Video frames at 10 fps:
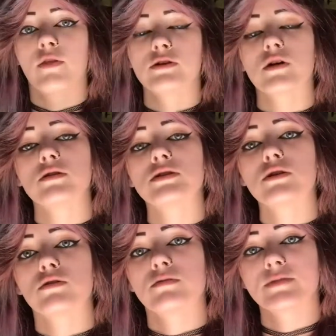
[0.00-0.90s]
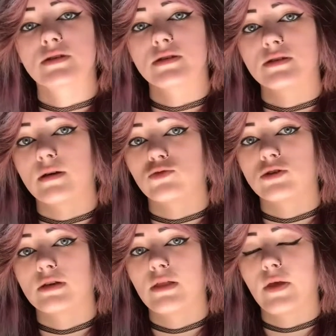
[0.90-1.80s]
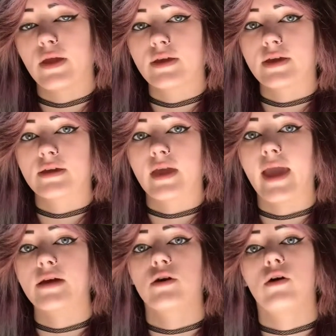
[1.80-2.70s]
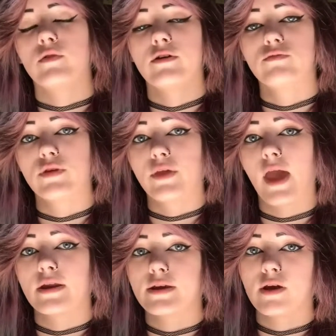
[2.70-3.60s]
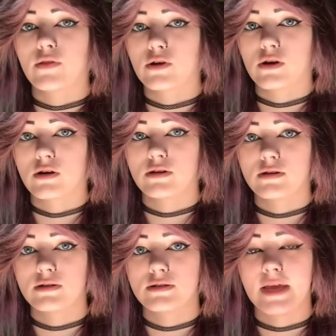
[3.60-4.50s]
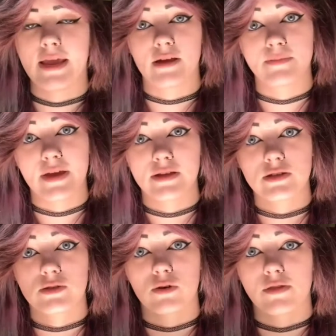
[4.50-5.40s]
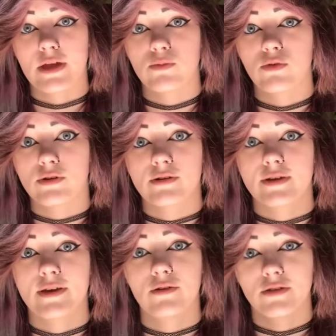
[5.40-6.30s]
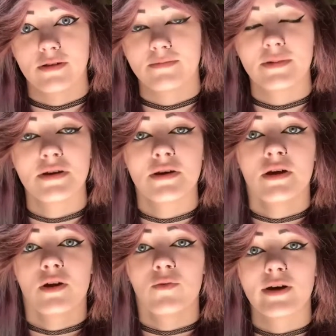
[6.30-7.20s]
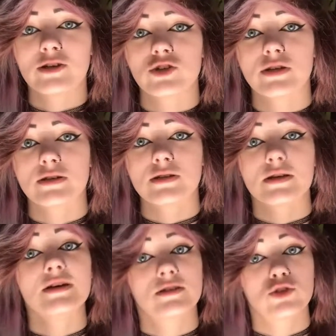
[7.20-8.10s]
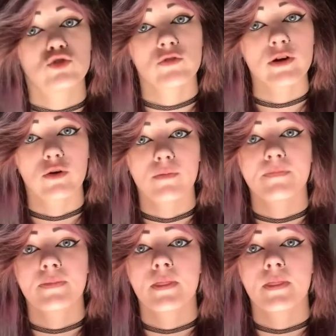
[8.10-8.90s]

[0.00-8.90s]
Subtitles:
There's also the misconception that they cannot live with any other tank mates or they will kill them, which is true